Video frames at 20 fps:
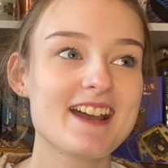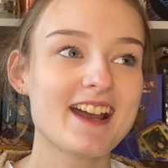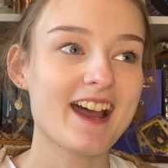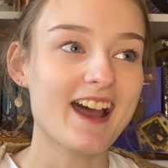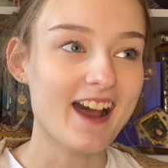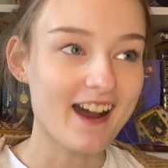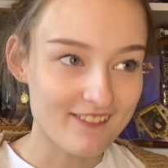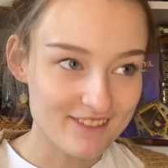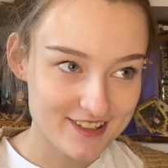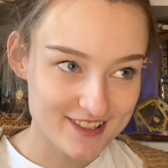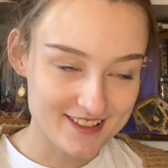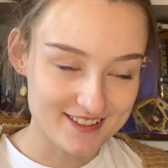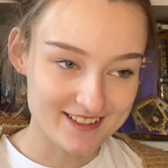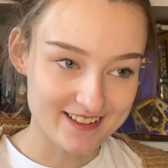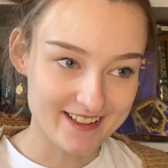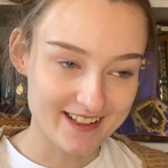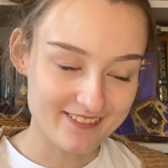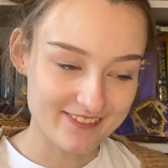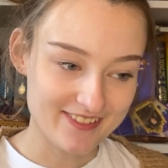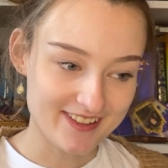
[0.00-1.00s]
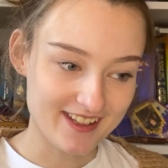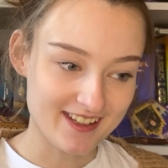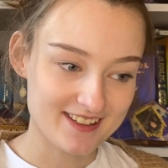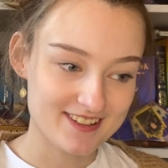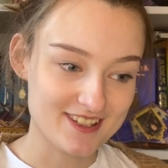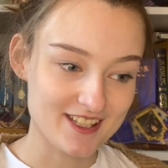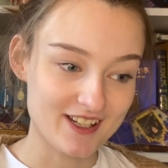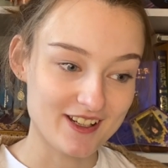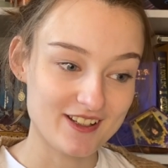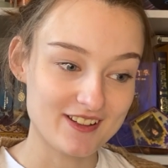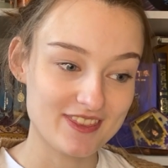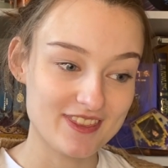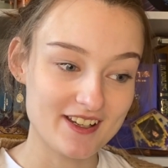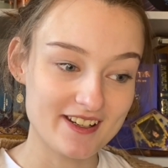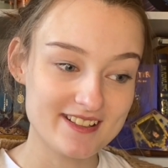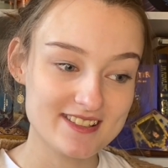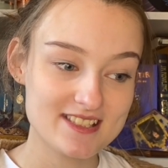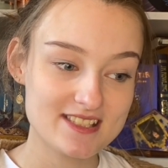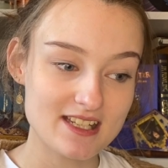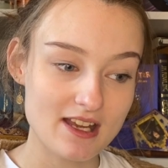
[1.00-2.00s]
Absolutely loved it. So
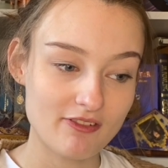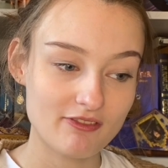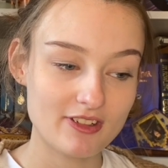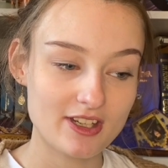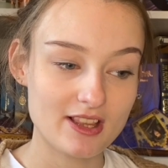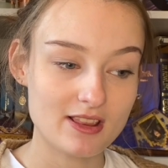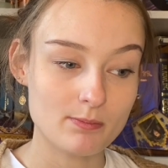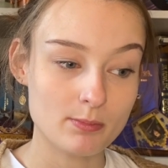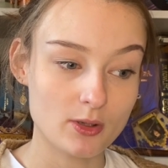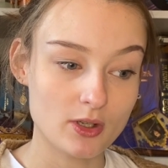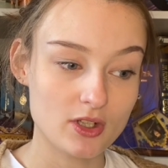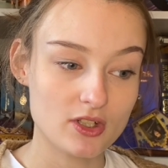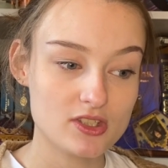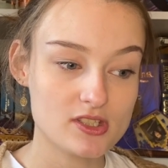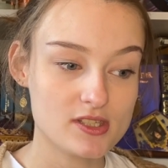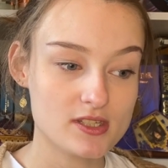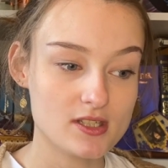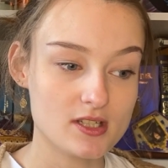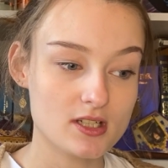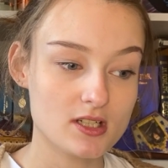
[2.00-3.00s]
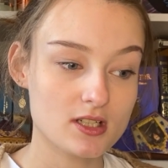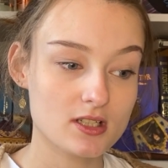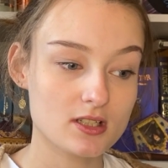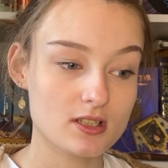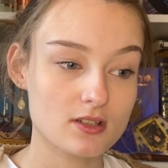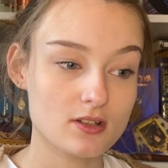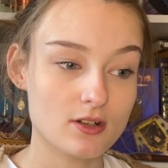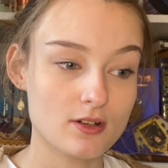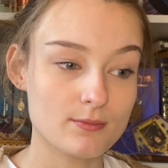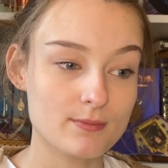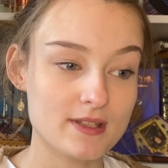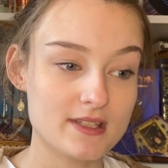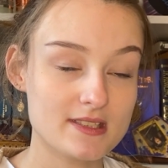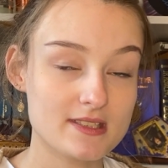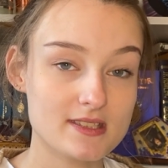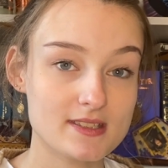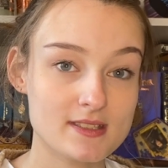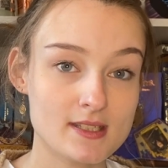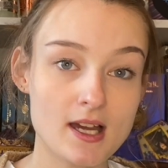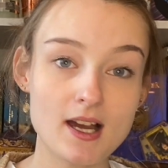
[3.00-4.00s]
those are definitely the books that got me
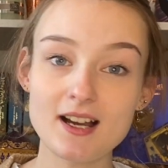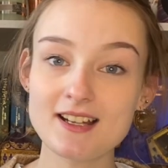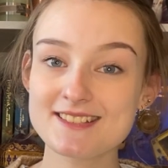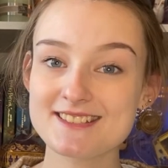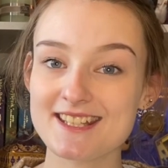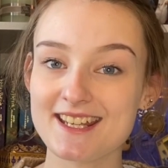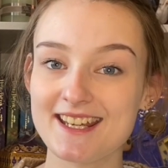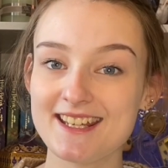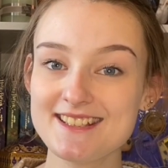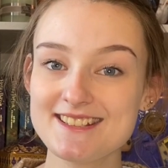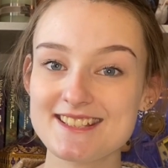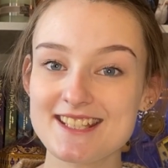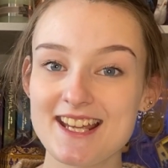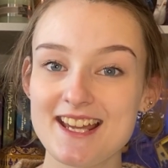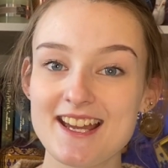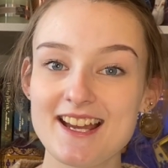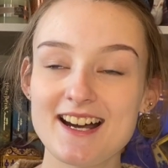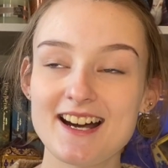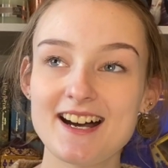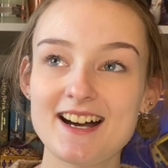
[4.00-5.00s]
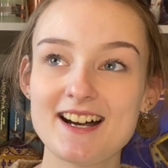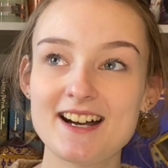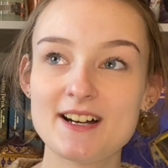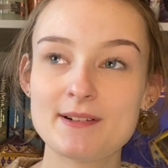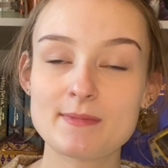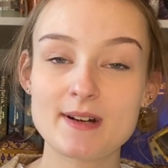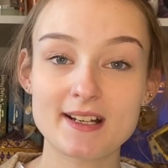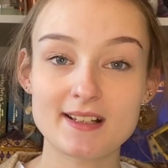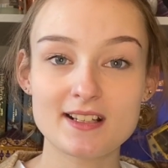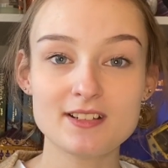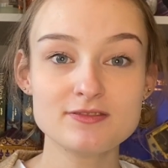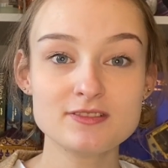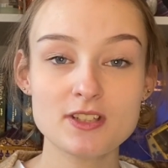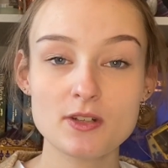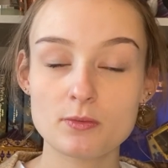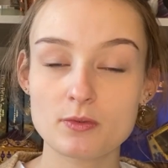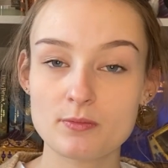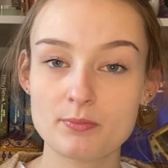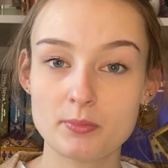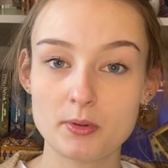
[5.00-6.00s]
started. I'd love to know
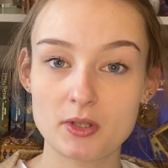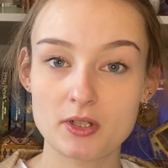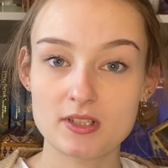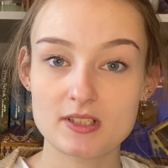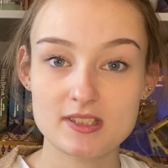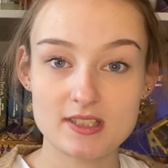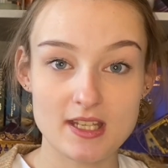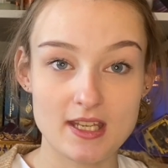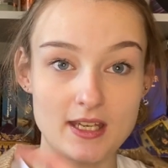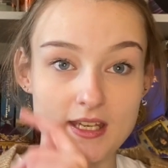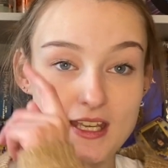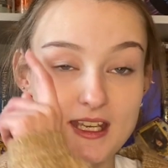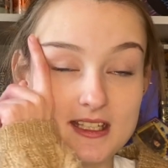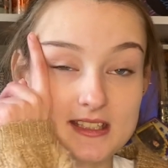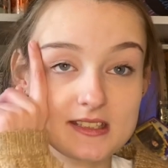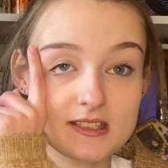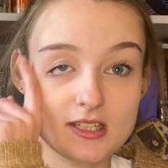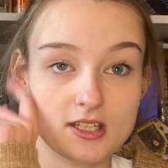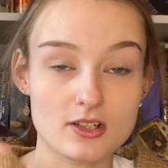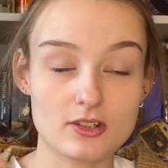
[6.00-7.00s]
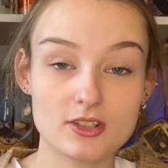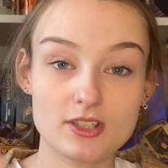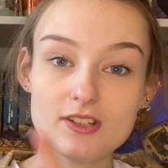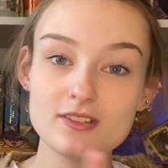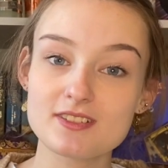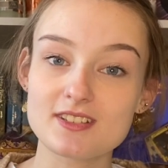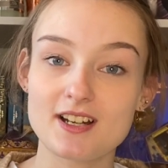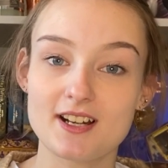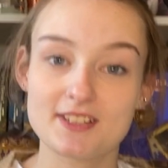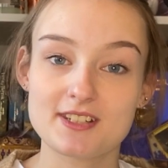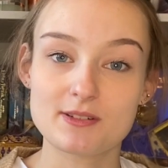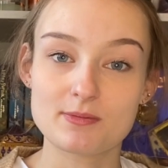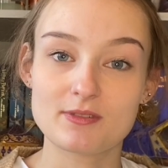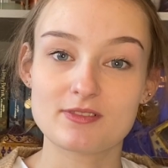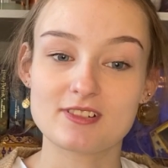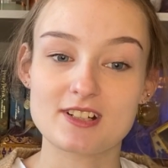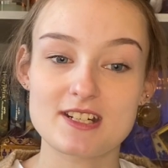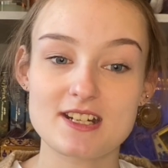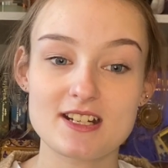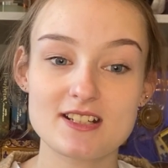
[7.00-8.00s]
what books it is that got you started with
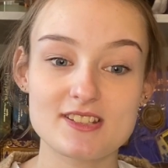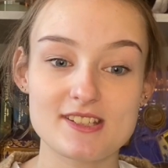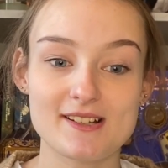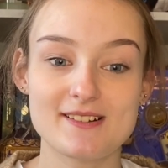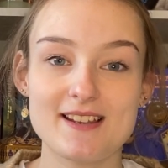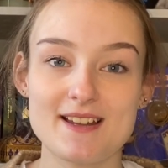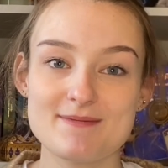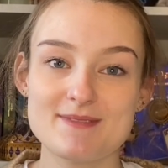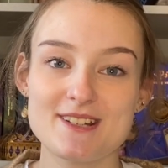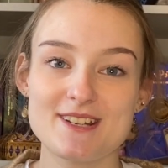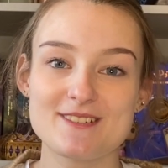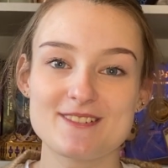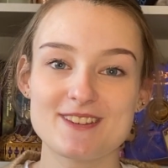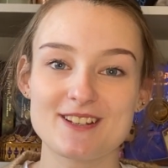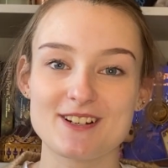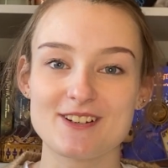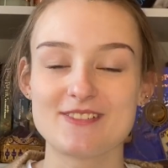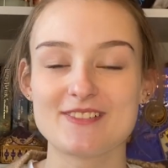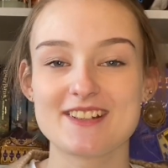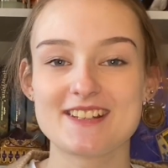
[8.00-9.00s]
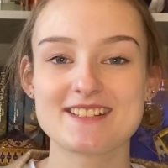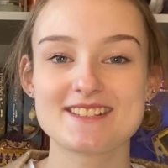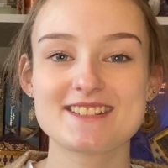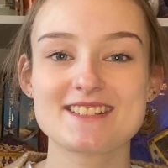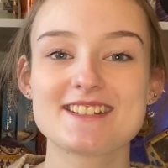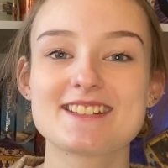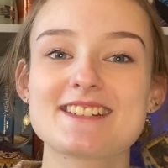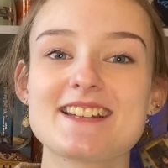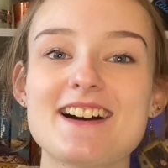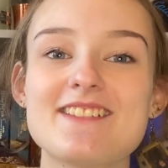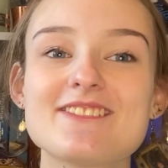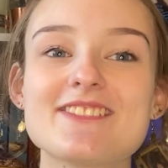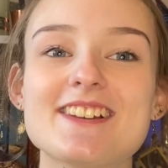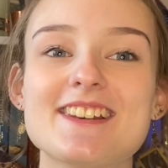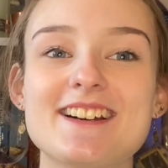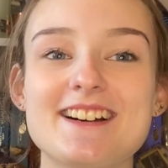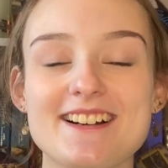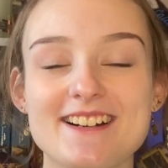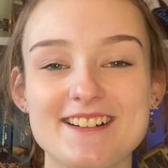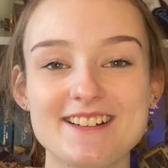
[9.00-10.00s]
reading, so let me know in the comments down
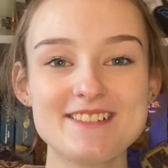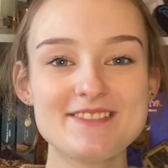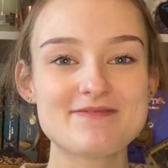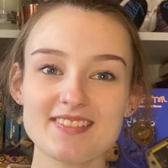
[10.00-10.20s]
below.